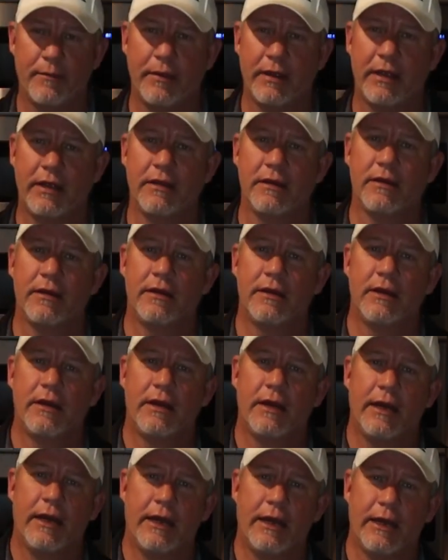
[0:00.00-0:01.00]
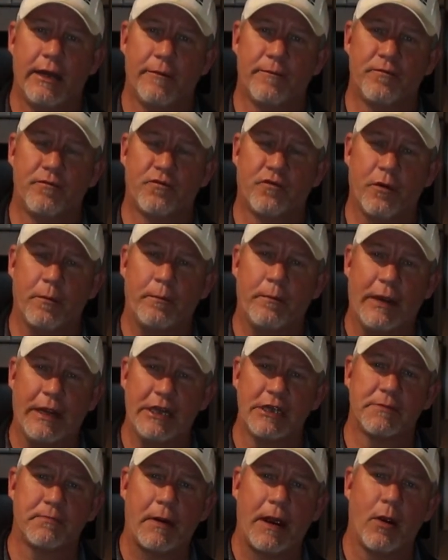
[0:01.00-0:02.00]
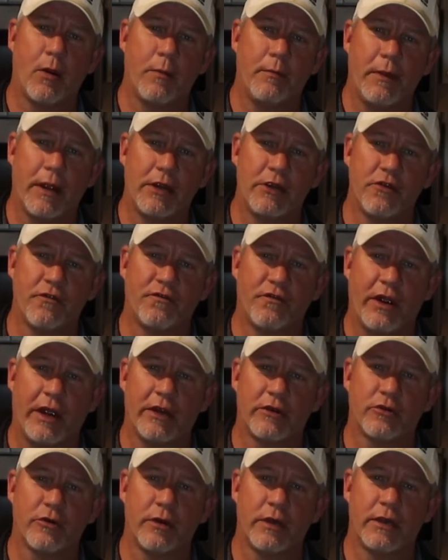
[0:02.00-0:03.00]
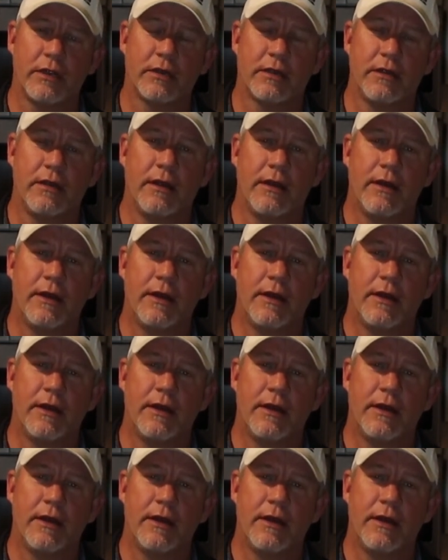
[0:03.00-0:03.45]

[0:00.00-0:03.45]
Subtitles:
me, and for Beach Power Manufacturing